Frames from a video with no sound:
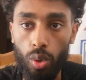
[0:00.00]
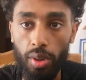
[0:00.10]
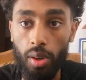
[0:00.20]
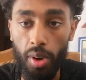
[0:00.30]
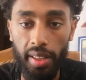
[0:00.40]

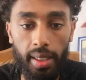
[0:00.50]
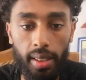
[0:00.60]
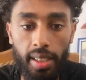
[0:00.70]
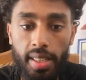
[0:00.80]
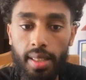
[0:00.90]
the waiting
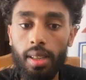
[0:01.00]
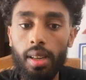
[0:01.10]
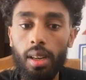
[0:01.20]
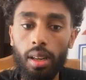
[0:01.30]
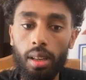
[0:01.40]
list.
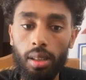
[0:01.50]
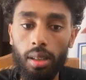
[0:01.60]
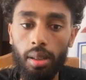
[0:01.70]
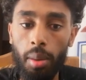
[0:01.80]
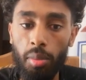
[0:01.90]

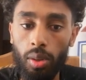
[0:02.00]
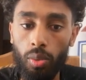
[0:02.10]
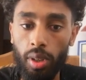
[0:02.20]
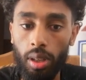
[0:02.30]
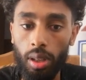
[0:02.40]
I mean,
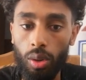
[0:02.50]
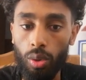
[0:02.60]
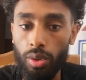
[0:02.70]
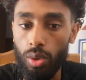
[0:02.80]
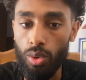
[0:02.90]
we
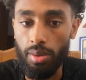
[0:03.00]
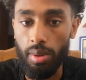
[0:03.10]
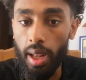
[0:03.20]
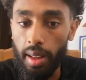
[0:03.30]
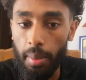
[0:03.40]
don't use
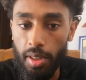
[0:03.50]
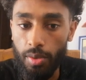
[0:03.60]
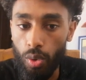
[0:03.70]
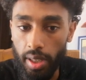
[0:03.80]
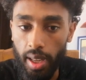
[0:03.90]
database
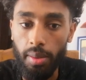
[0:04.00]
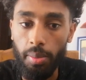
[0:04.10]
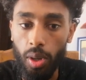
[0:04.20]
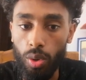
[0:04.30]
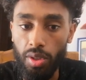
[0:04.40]
for that
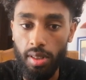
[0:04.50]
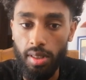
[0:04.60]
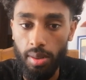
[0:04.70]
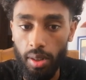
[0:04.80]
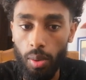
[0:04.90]
because
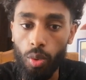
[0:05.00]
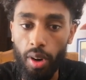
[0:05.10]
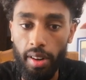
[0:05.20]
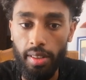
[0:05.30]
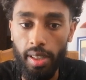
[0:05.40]
it's a
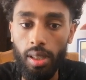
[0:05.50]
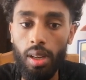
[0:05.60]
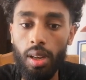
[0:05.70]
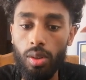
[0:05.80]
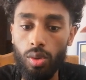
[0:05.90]
temporary thing.
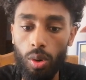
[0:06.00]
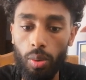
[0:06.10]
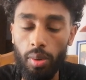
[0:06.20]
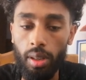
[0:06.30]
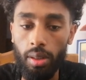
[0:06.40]

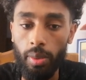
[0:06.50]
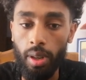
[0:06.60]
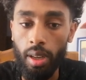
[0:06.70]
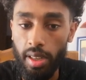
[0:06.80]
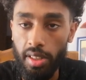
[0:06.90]
So
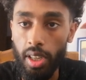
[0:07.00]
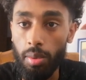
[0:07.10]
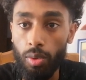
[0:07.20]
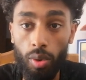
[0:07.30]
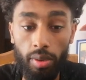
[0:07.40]
as I said
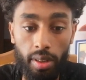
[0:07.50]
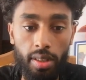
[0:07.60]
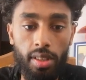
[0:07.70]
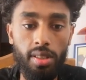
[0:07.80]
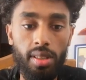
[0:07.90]
before,
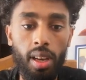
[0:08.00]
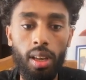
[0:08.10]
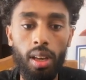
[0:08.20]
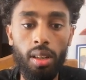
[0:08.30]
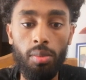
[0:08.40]
Redis is
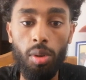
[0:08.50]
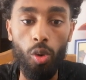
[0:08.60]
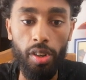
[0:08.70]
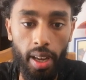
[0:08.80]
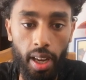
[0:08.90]
a
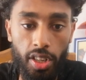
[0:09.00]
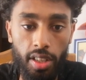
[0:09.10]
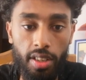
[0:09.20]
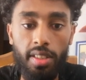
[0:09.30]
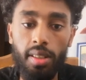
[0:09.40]
in-memory caching
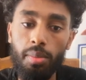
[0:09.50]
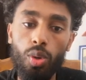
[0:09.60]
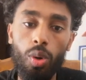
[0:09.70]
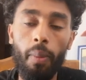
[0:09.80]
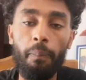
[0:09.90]
system.
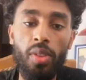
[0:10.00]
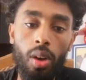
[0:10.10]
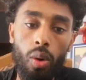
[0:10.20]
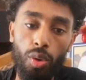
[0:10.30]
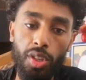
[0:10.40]
So
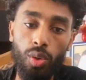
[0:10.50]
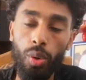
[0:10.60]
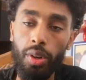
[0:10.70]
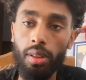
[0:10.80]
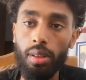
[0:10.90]
we
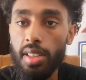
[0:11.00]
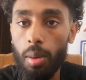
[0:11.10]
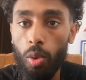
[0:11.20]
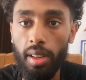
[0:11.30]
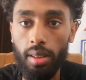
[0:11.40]
store
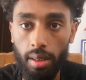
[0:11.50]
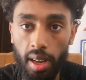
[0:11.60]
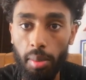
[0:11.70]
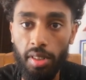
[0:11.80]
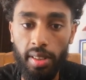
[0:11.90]
someone
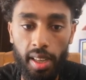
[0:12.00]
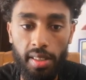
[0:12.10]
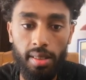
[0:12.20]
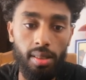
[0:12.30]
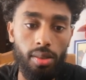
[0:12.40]
named
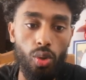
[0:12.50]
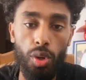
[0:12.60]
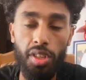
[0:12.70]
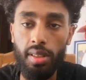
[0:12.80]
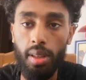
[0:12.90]
test
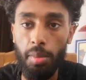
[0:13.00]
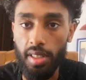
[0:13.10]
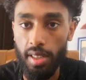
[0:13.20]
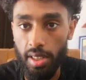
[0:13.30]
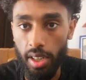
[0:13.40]
joins the
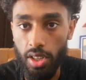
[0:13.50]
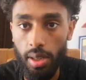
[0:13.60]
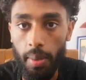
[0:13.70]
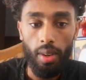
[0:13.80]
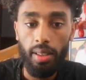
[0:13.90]
business
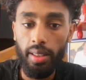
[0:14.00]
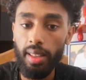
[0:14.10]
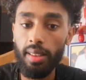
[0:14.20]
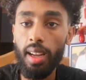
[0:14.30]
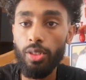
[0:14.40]
section.
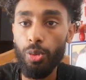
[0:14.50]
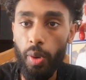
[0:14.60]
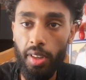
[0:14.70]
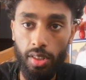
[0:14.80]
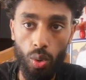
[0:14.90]
Then that
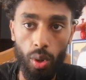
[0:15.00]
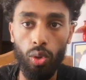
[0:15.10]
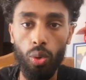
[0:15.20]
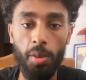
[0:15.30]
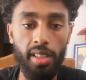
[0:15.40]
request is going
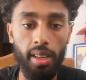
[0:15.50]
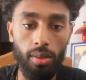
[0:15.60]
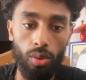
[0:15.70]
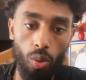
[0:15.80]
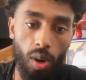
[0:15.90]
to be
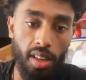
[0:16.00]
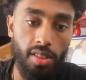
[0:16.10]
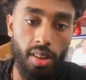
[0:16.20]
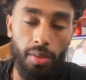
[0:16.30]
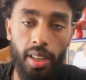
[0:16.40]
sent to one
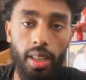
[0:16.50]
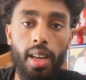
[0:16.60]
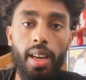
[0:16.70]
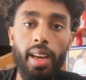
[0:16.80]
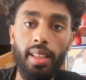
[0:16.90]
server,
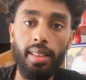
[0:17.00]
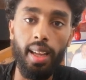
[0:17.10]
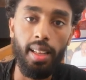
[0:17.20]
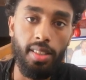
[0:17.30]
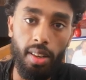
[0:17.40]
and
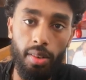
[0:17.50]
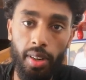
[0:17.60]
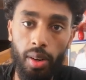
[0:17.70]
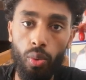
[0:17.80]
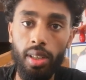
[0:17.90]
that
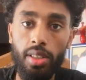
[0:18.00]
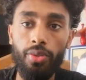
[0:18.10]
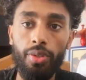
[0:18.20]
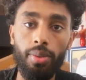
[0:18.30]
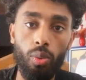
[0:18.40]
server
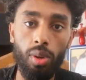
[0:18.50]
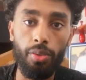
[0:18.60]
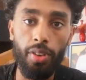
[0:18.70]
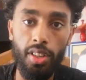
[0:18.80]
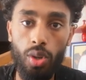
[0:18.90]
will
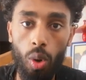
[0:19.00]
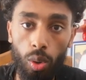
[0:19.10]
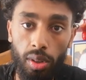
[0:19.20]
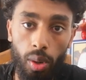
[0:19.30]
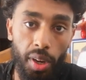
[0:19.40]
fetch
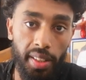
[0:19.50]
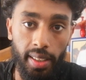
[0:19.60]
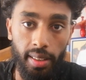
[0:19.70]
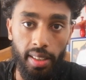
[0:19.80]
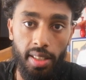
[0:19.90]
all the
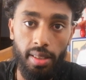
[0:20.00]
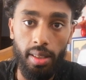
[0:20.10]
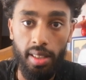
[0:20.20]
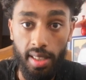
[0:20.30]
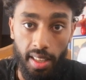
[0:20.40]
waiting list
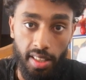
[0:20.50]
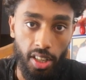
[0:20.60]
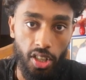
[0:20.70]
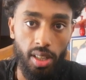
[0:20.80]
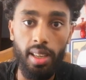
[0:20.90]
in that
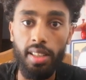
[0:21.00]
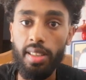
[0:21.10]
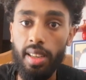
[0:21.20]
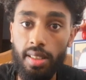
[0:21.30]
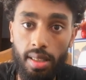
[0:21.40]
section. Let's
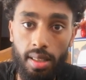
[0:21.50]
say